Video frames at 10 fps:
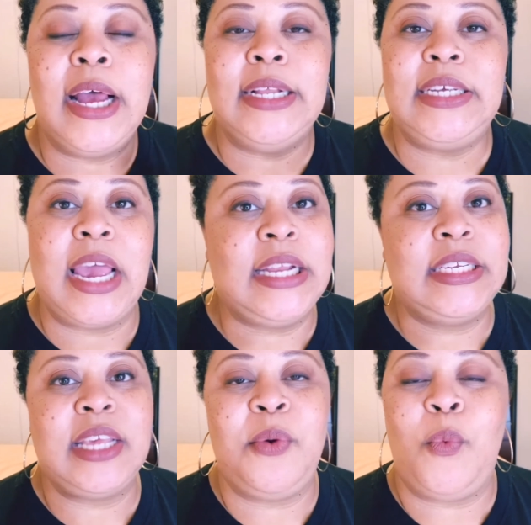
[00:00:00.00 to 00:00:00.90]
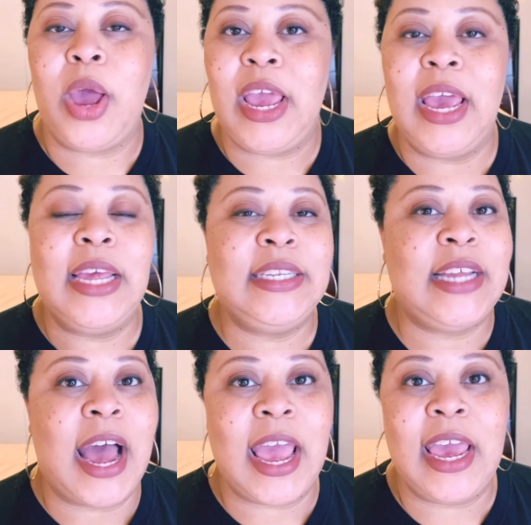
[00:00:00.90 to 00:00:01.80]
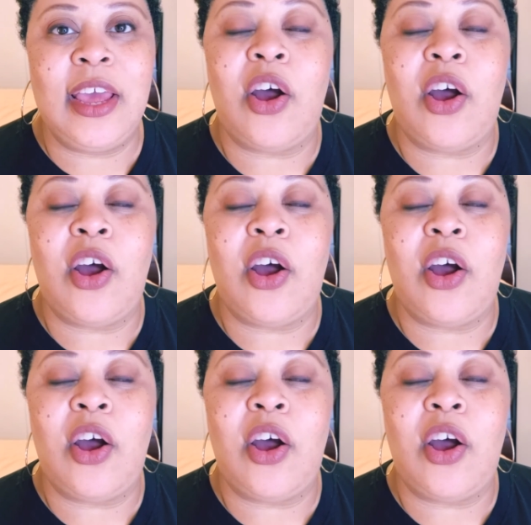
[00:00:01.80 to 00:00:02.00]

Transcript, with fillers: changes in weight and diet,